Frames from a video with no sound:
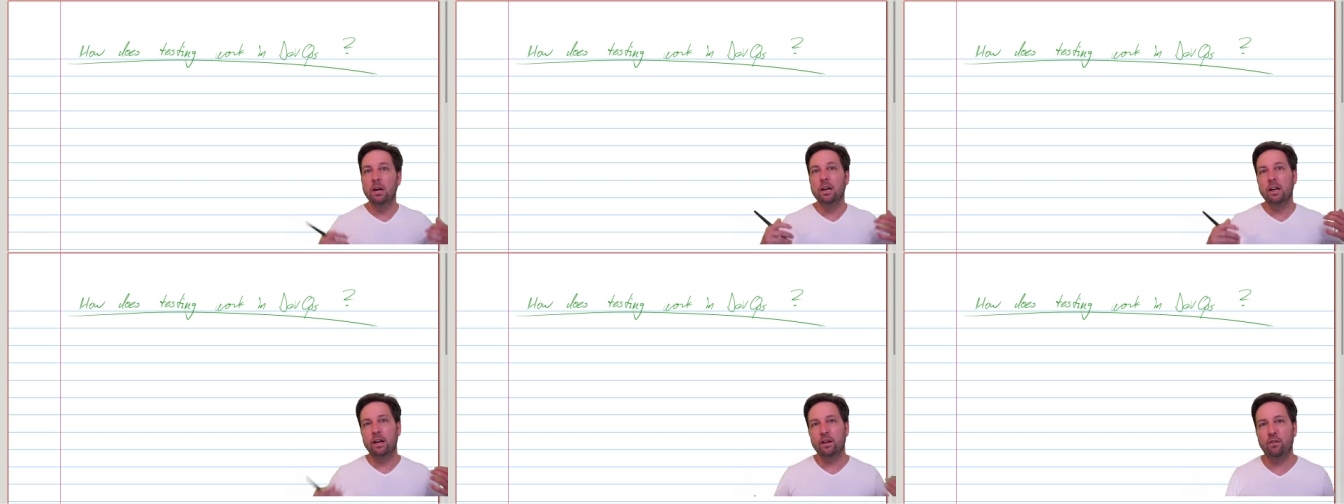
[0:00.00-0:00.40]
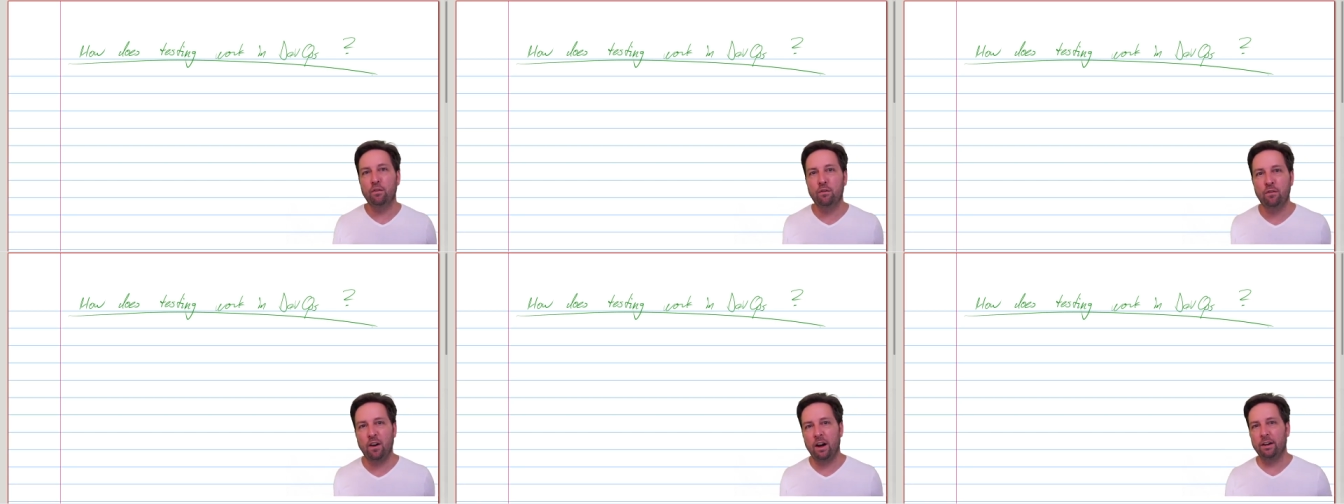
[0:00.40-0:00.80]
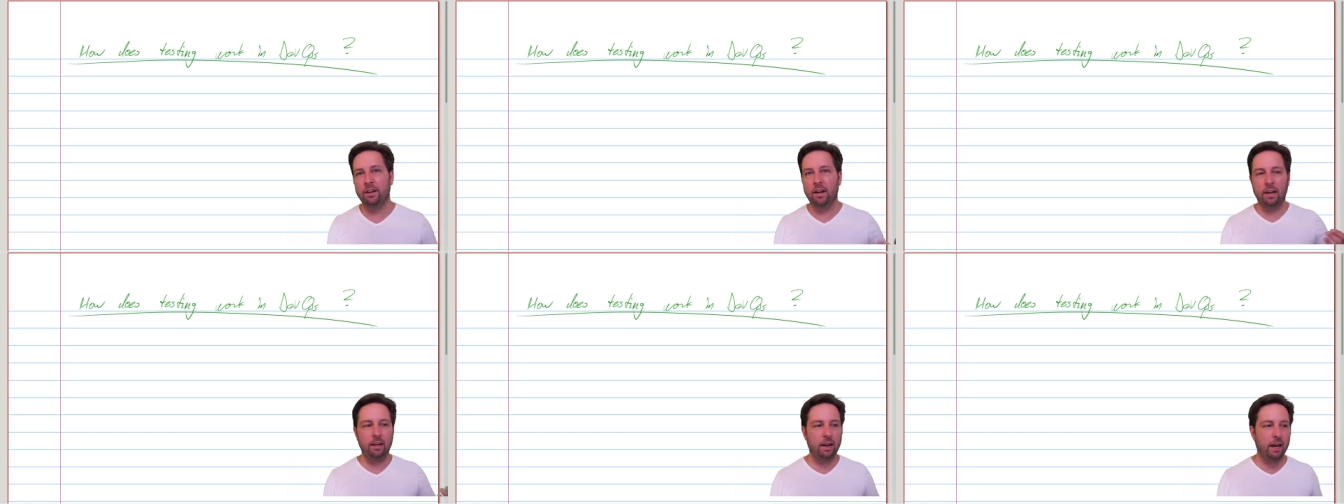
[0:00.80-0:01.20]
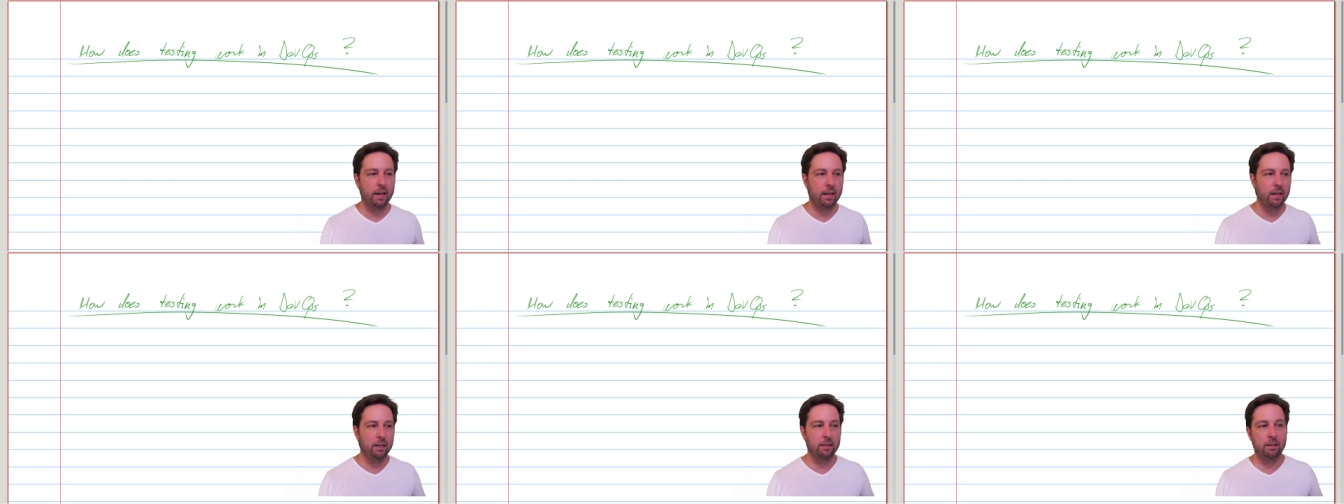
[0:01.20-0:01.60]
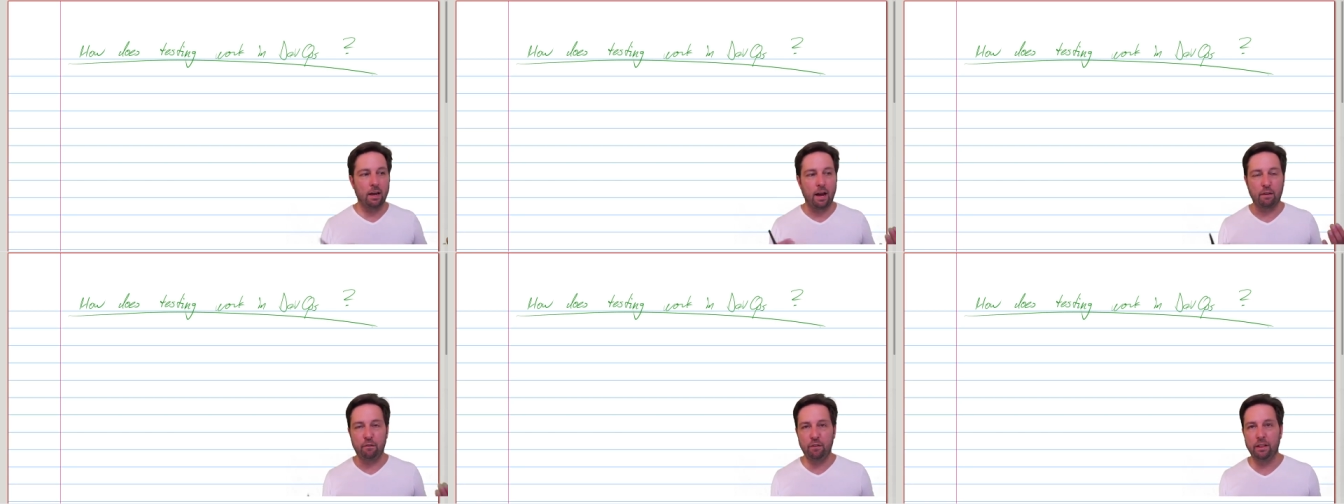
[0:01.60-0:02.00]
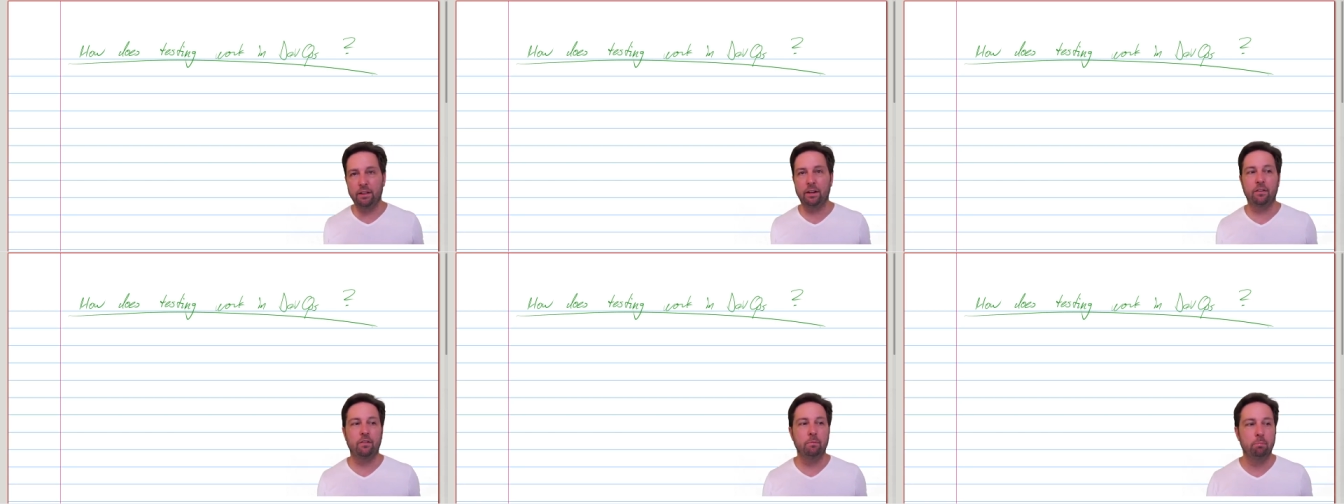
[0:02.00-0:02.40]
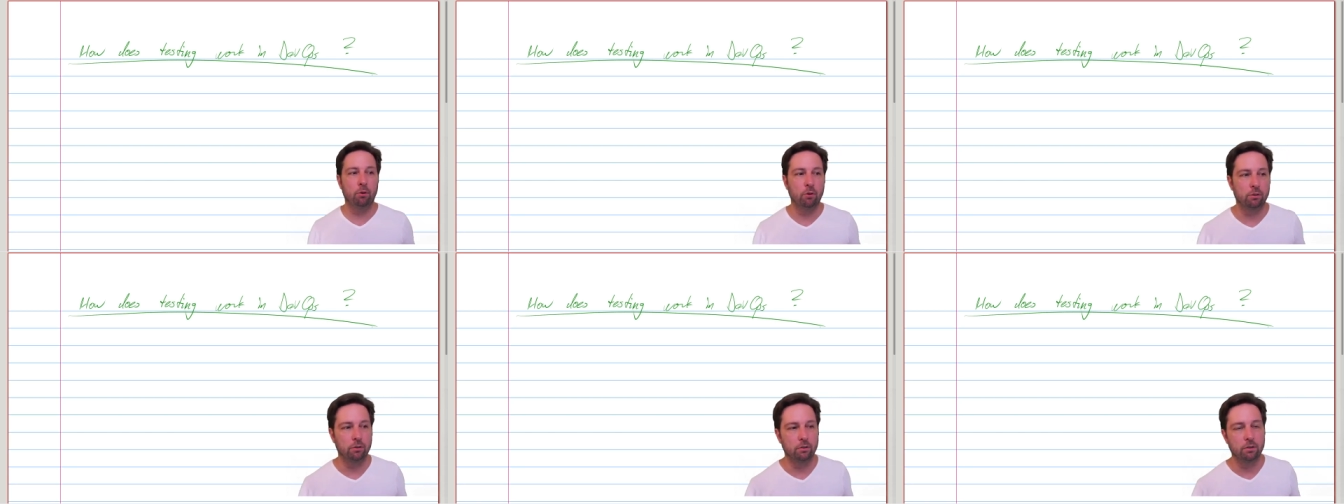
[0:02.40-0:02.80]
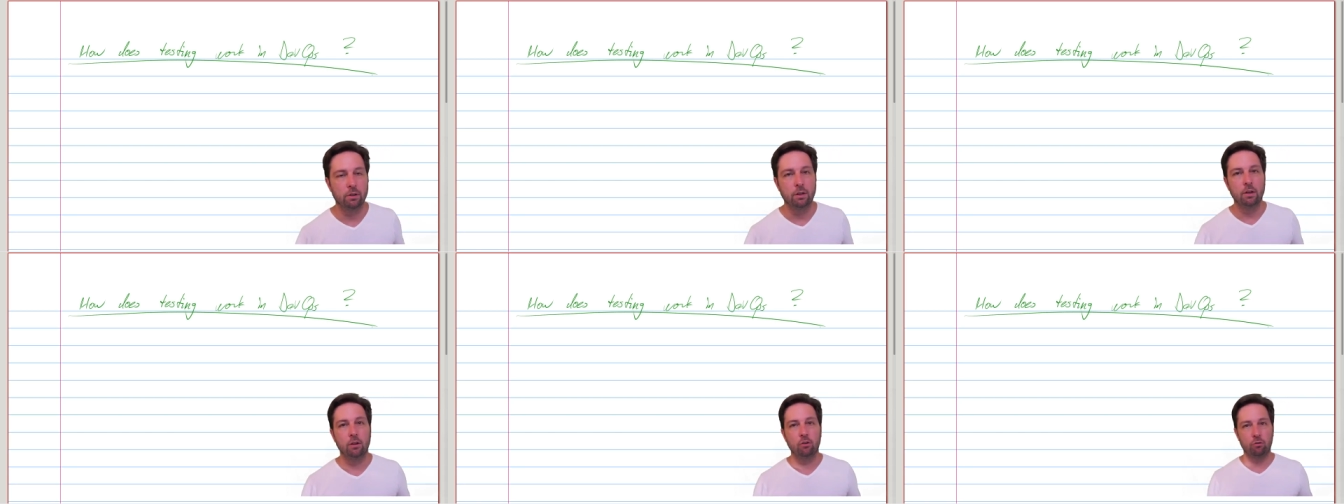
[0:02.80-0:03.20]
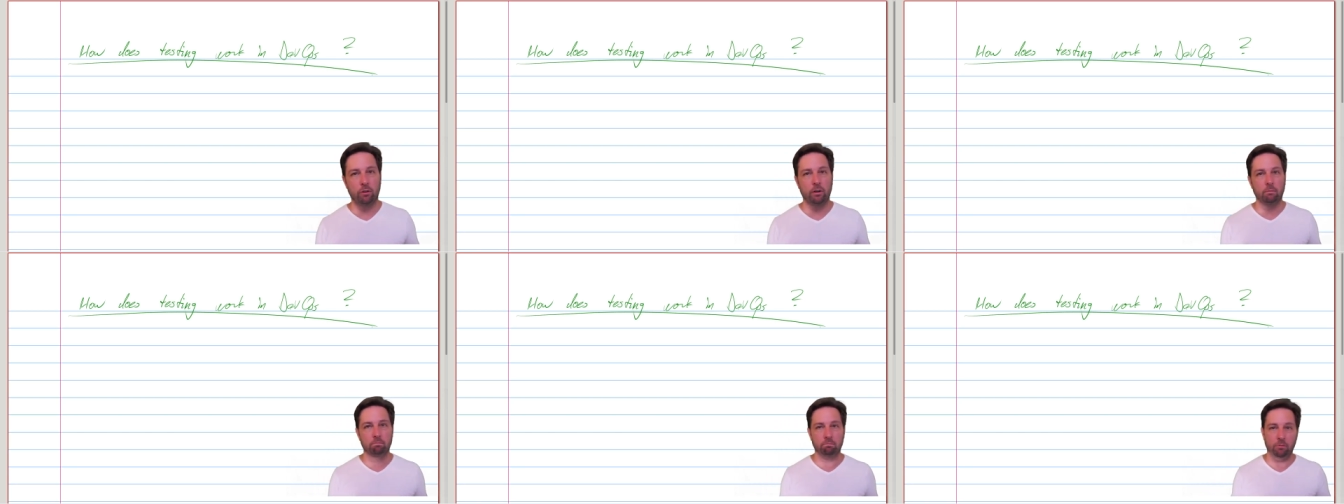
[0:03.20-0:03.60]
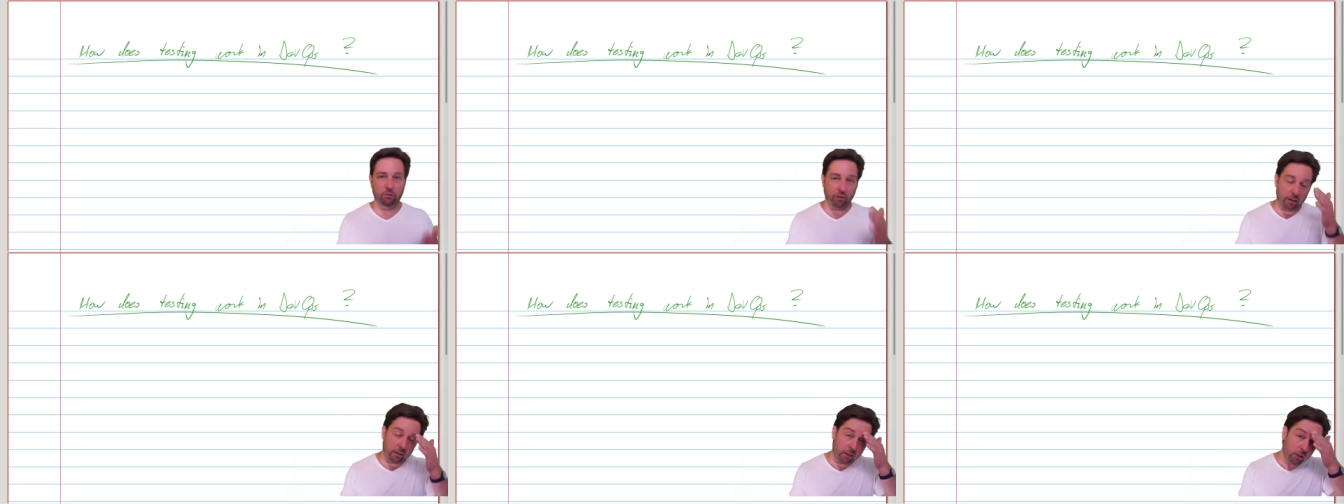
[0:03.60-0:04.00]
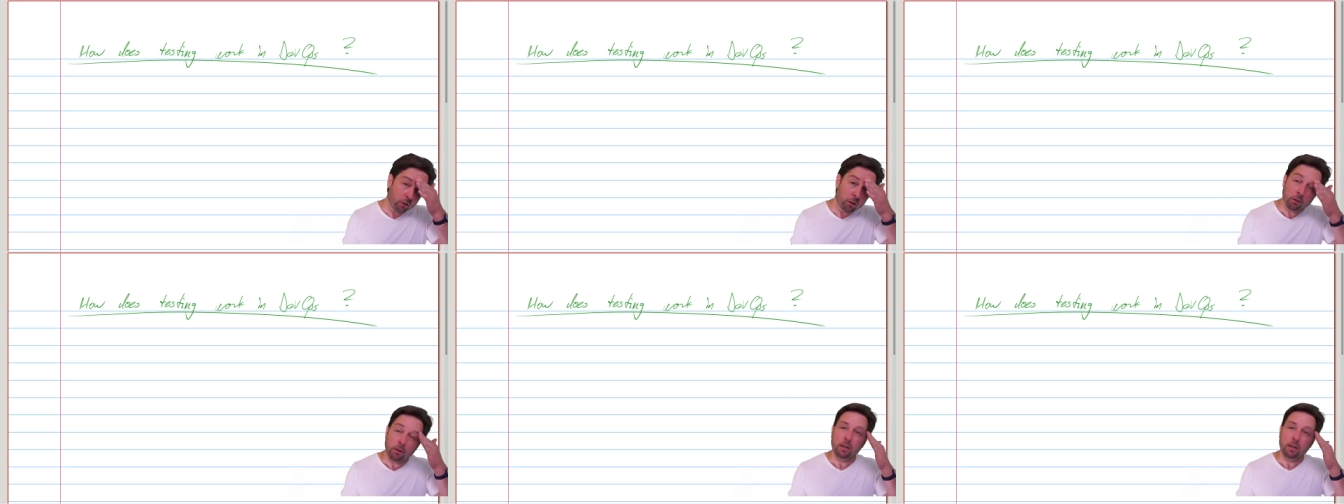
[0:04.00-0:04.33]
It's fun. I like it. I feel that it's important. So I decided, you know,